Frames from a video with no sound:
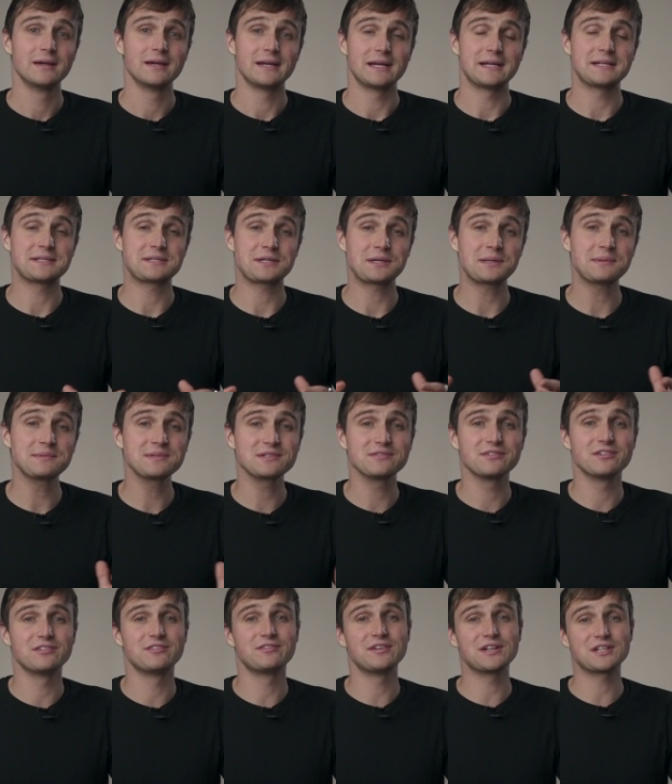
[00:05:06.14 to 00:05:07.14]
In terms of
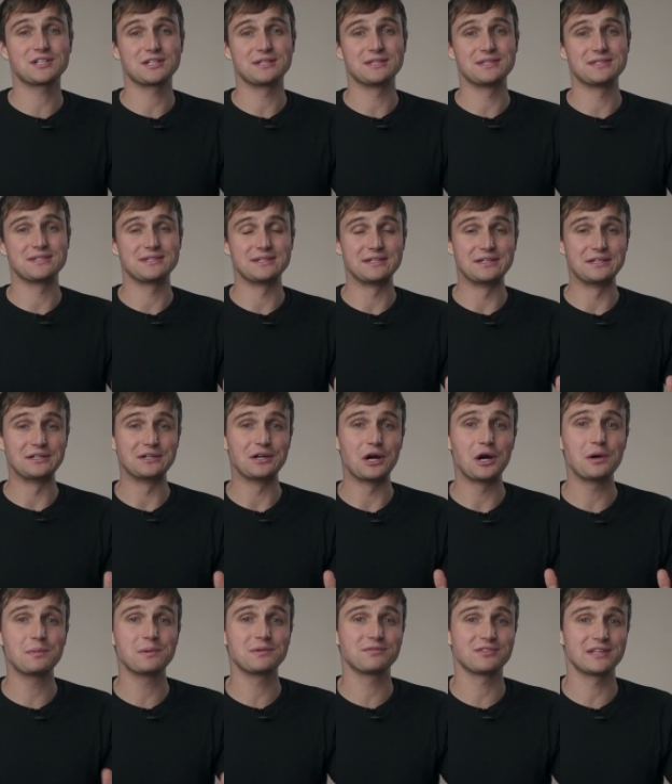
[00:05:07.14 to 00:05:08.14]
efficiency,
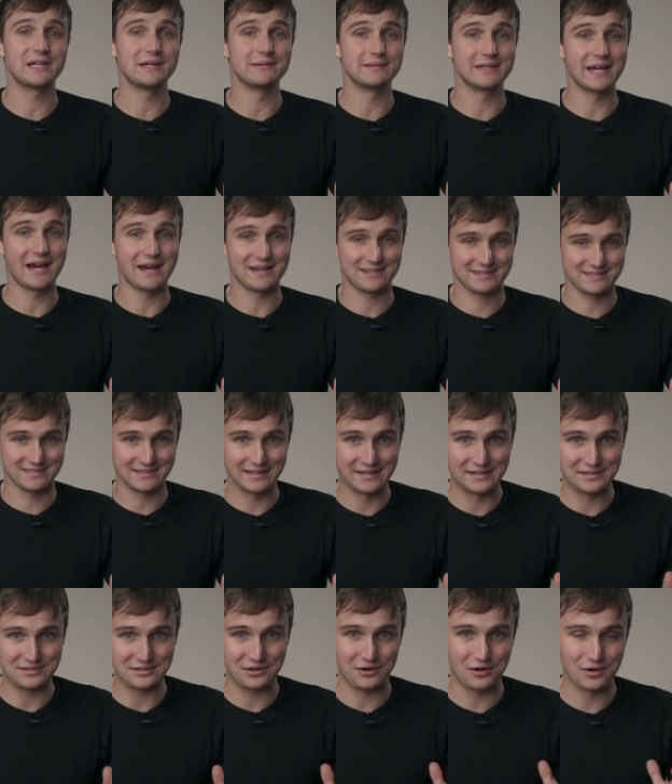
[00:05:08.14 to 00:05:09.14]
open flame gas
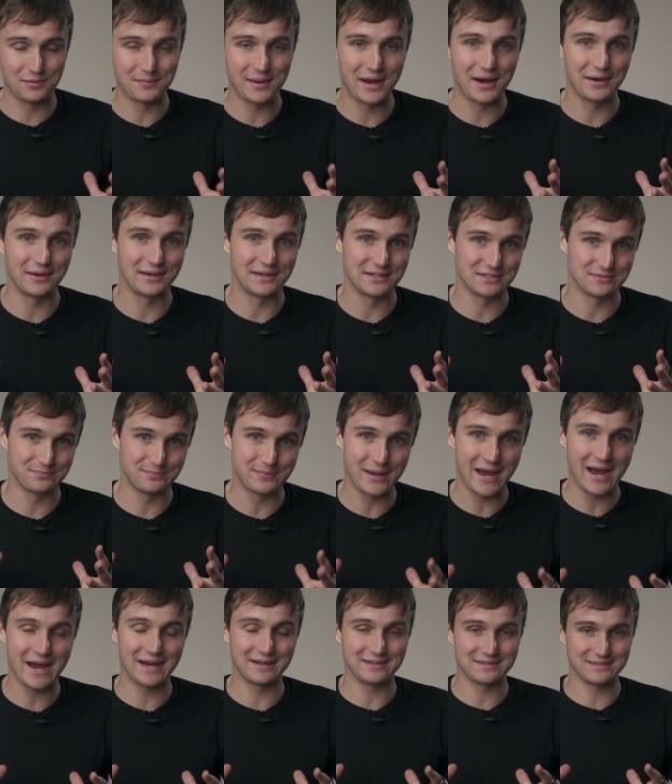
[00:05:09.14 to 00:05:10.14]
lights are about as
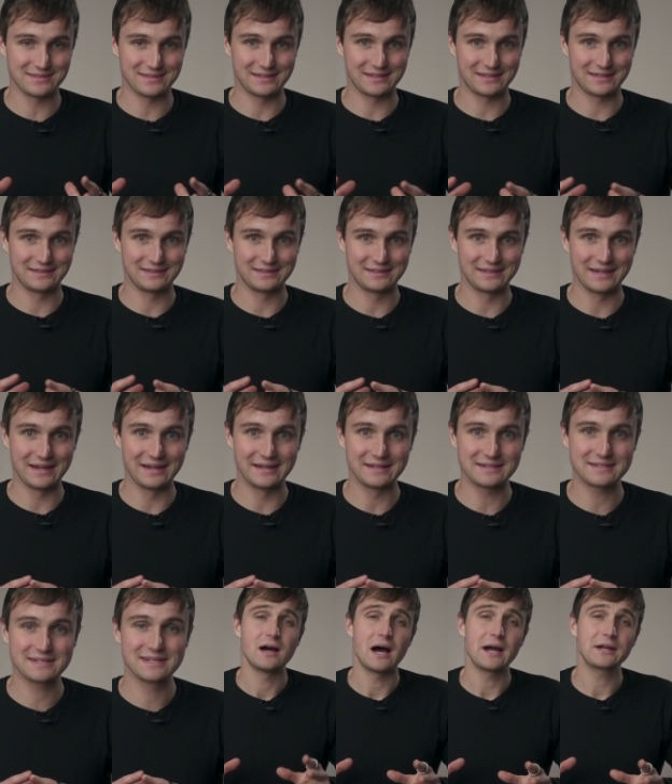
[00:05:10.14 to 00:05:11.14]
bad as they can
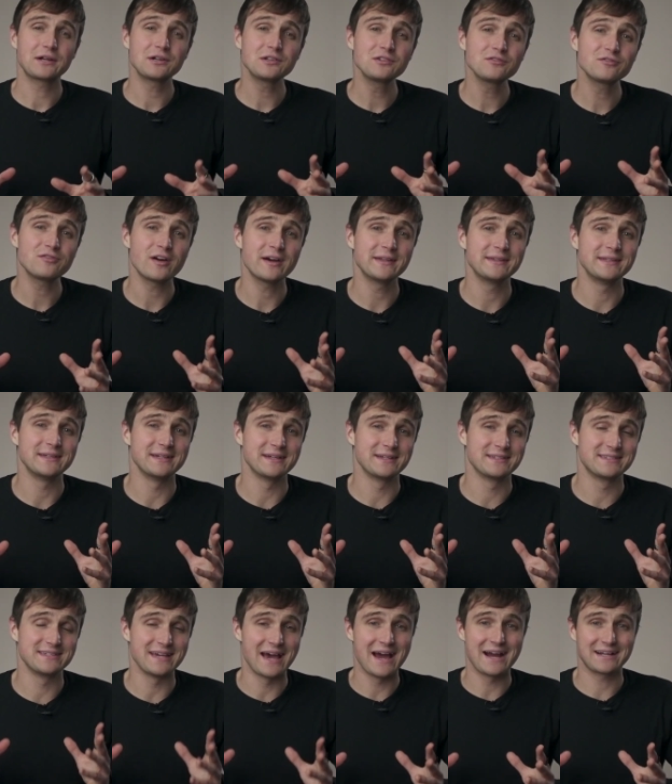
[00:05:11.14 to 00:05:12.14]
get. I couldn't find the
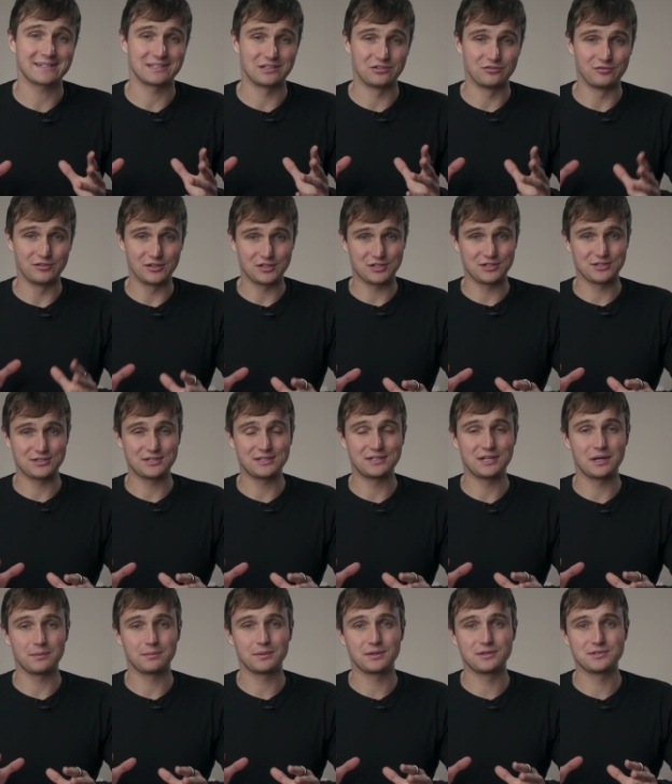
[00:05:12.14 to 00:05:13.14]
exact efficiency
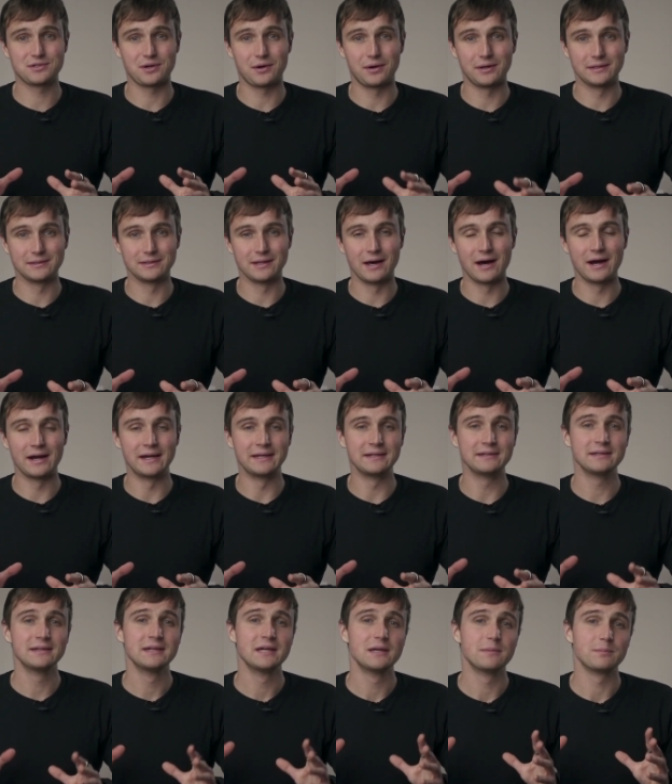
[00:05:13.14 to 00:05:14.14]
numbers
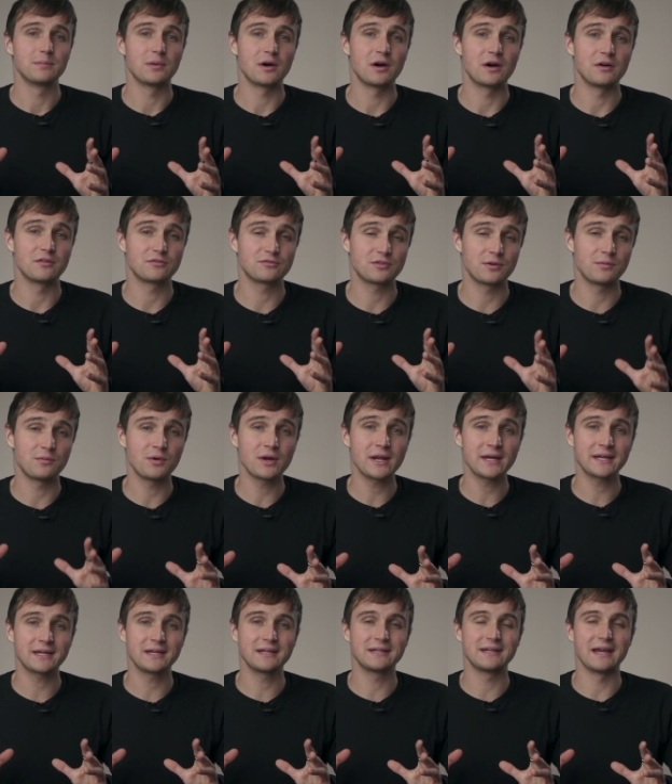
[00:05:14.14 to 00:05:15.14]
online, but from what
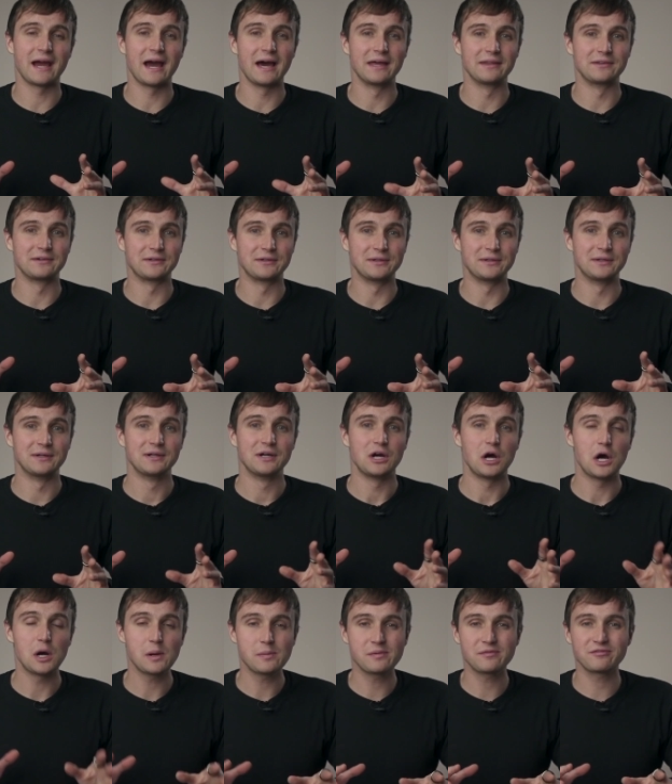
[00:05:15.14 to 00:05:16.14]
I can gather,
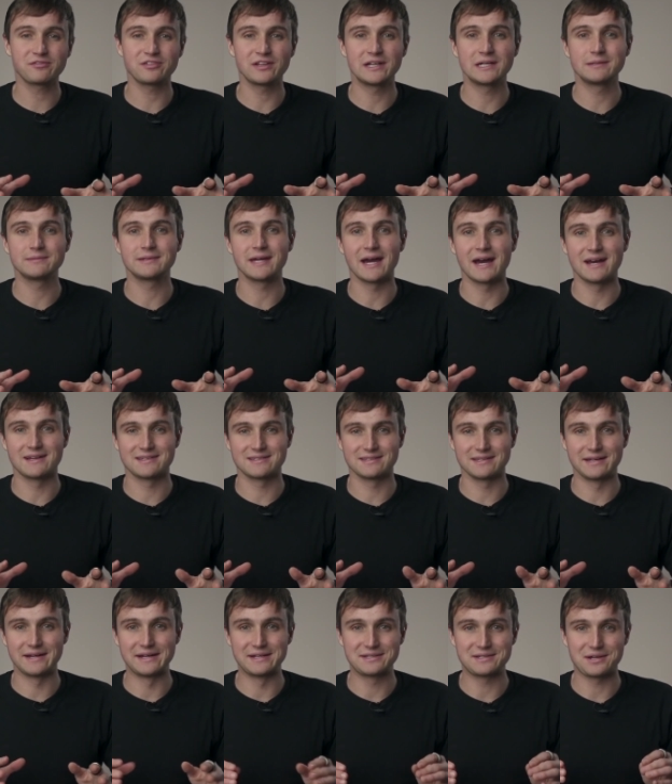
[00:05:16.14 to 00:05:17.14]
open flame gas
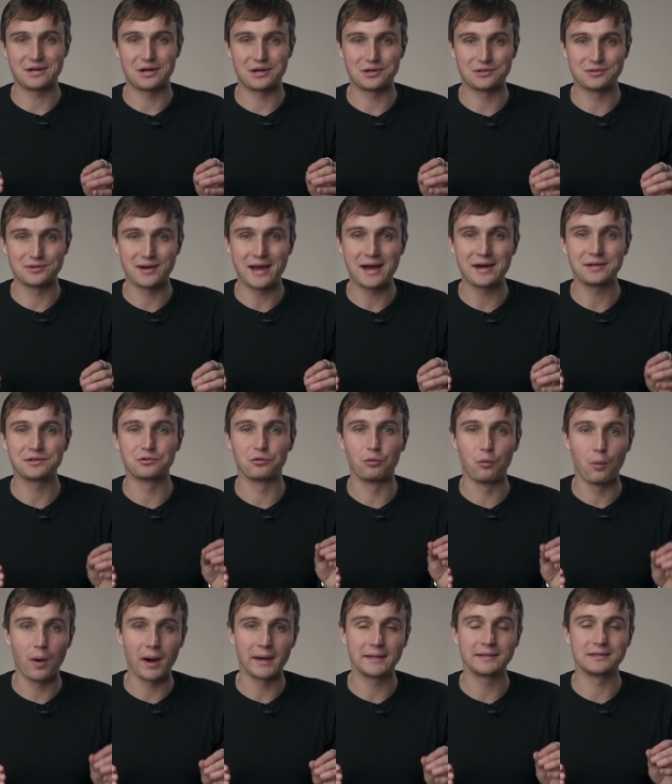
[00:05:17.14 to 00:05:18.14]
lights are around
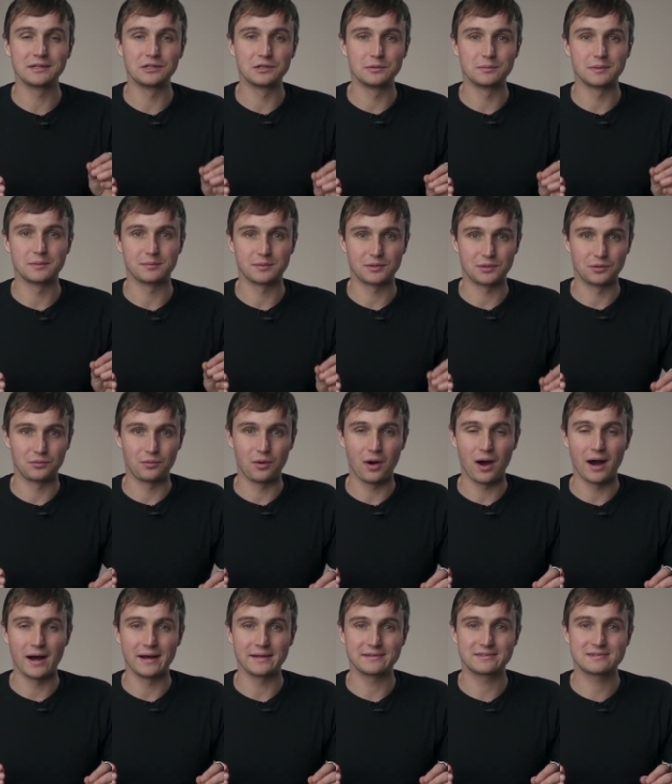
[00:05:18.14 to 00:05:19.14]
1 lumen per
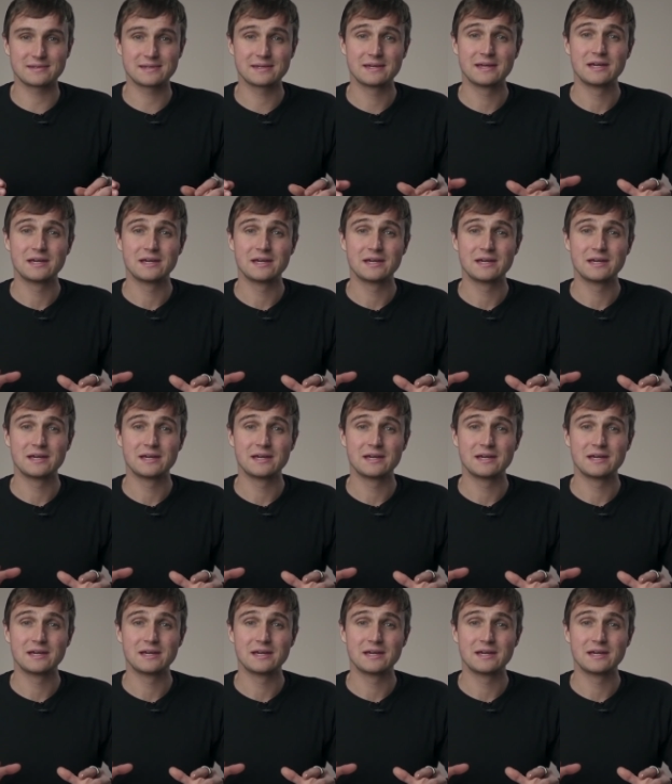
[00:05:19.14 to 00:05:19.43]
watt.